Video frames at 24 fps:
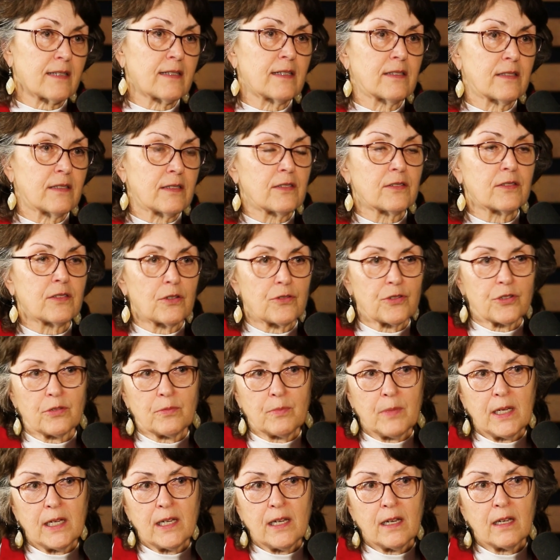access to
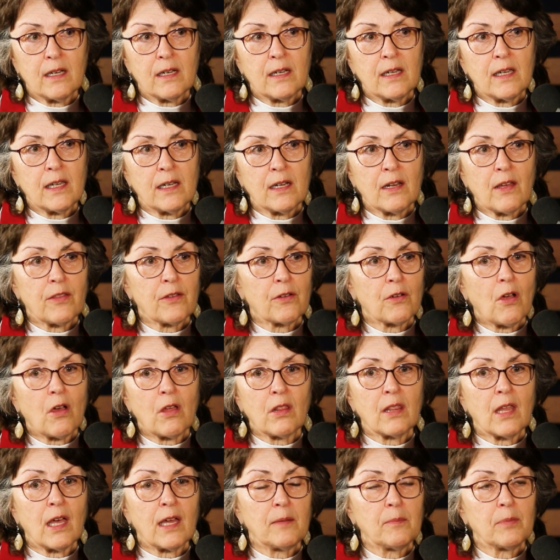social media and other
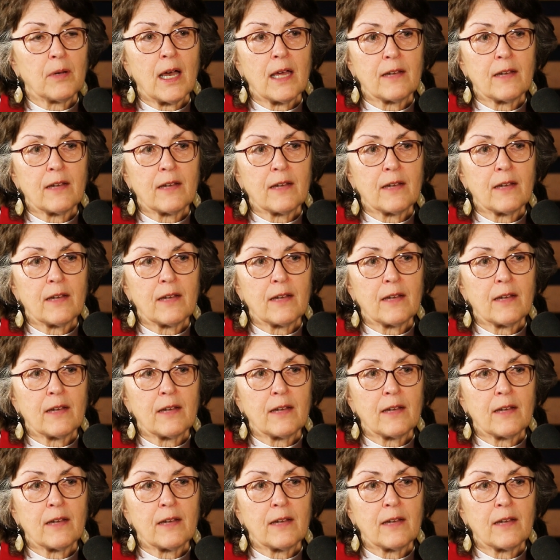online